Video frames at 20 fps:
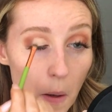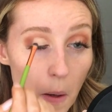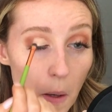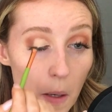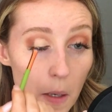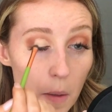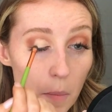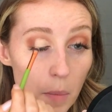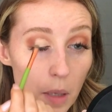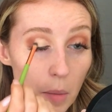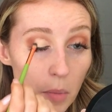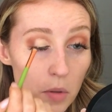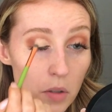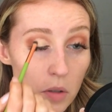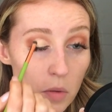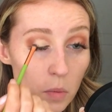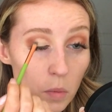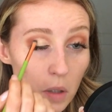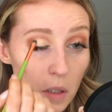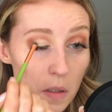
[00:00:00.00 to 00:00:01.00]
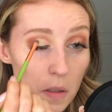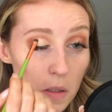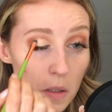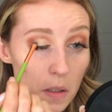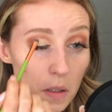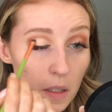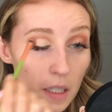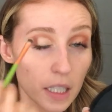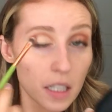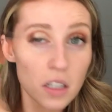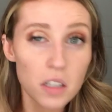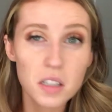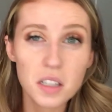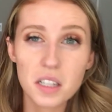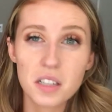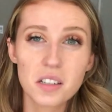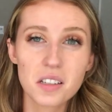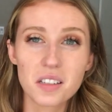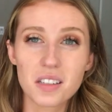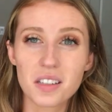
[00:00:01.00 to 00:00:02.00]
And people just want to like it's just
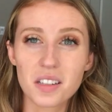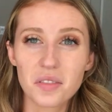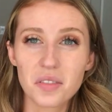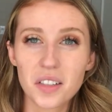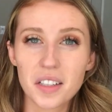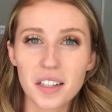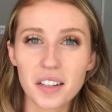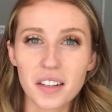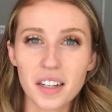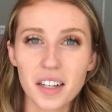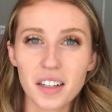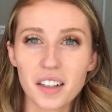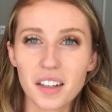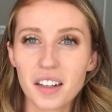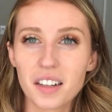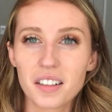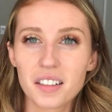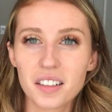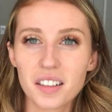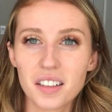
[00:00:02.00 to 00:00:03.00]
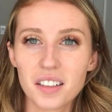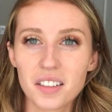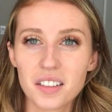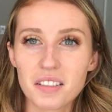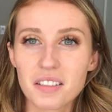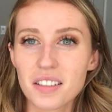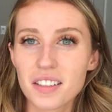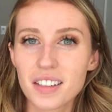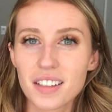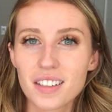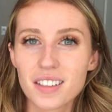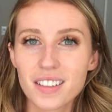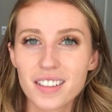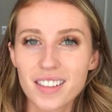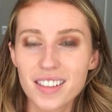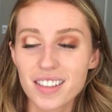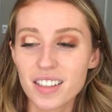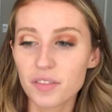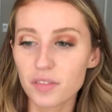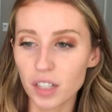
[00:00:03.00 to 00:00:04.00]
it's just different down here. I don't know. It's just it's
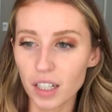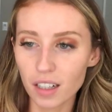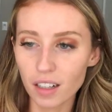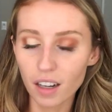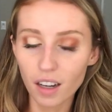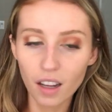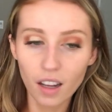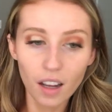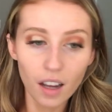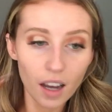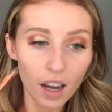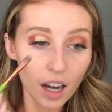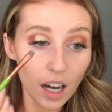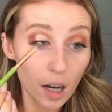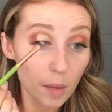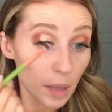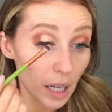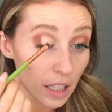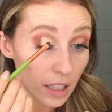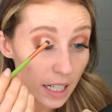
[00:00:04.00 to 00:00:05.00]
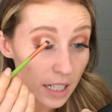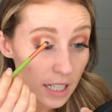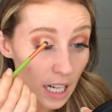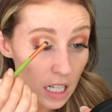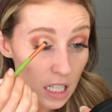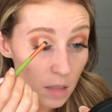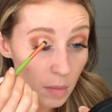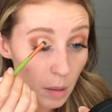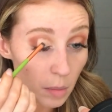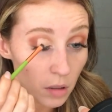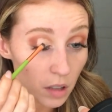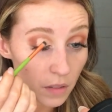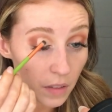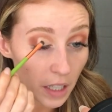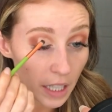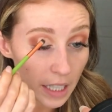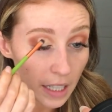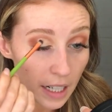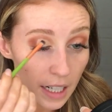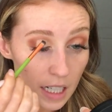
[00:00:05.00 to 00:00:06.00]
just different. Um, and I like Texas. People are
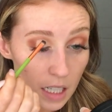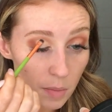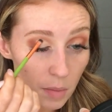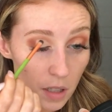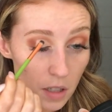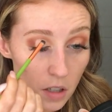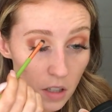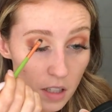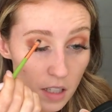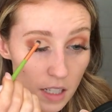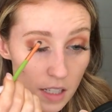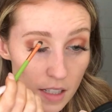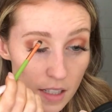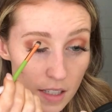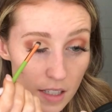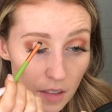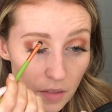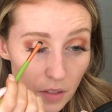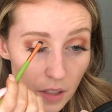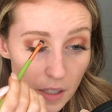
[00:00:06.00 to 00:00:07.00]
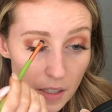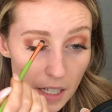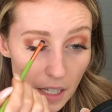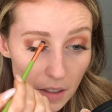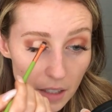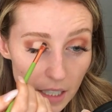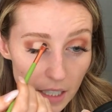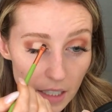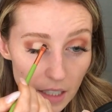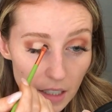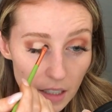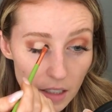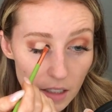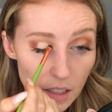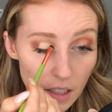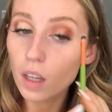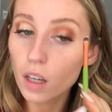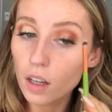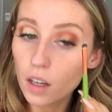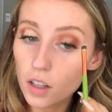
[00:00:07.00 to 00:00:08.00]
very nice, but it's just it's different down here.
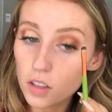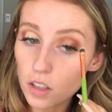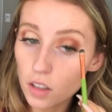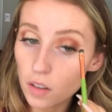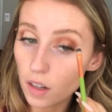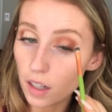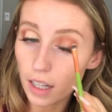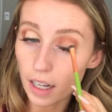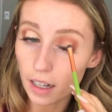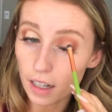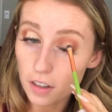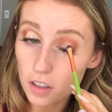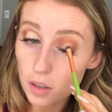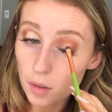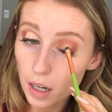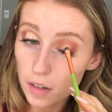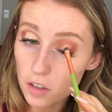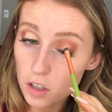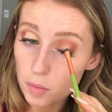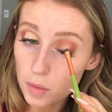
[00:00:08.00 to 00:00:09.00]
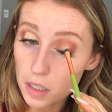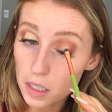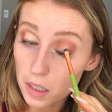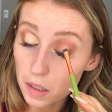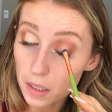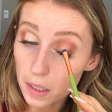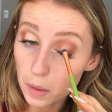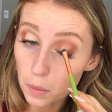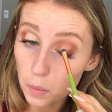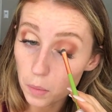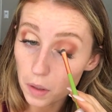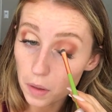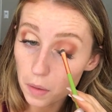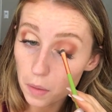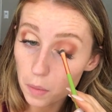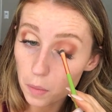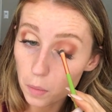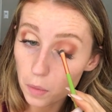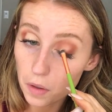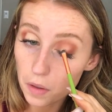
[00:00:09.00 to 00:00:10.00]
So again, I just, I've just been dealing with,
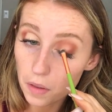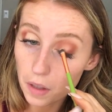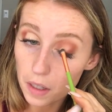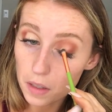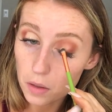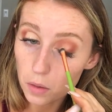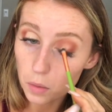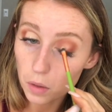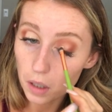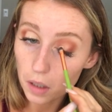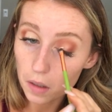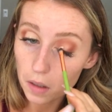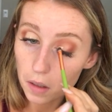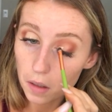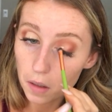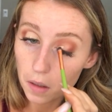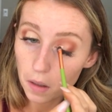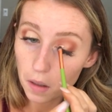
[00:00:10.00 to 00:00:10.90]
with things at work,